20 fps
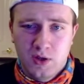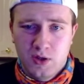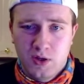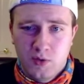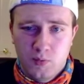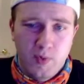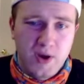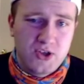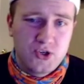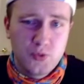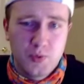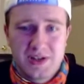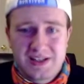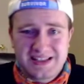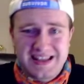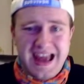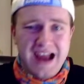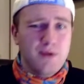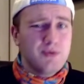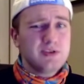
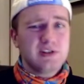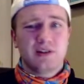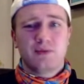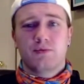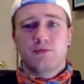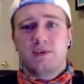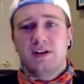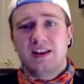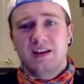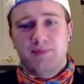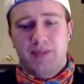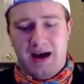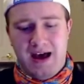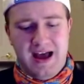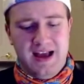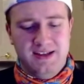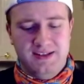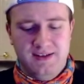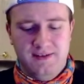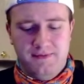That was a really
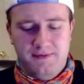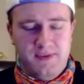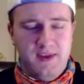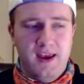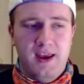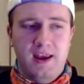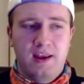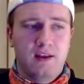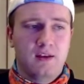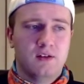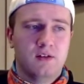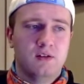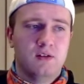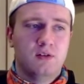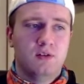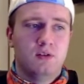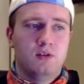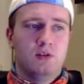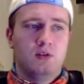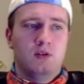positive thing
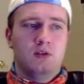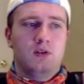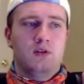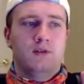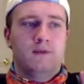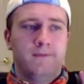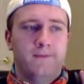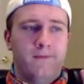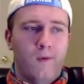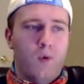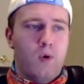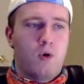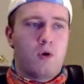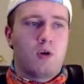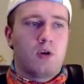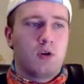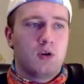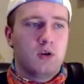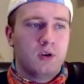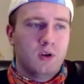
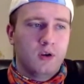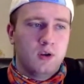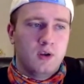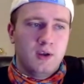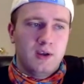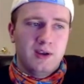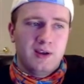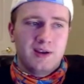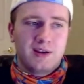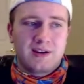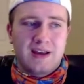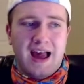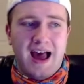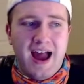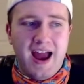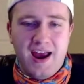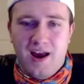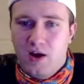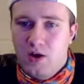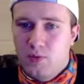for
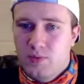Kyle.